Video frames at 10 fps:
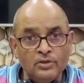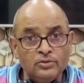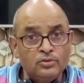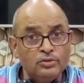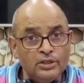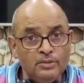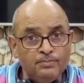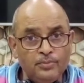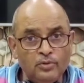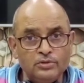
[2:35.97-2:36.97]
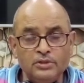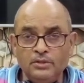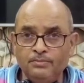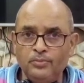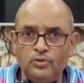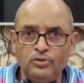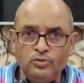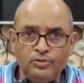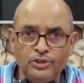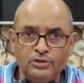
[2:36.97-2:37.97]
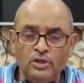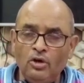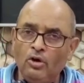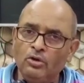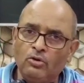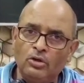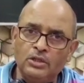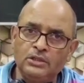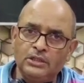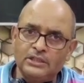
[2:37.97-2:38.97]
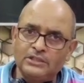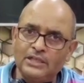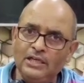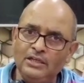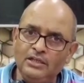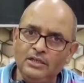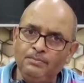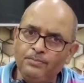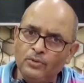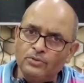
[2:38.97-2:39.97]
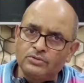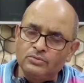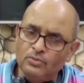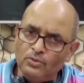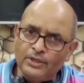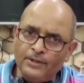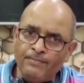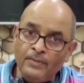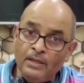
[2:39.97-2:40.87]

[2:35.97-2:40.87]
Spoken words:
So they imposed import duties on cotton textile imports. Okay.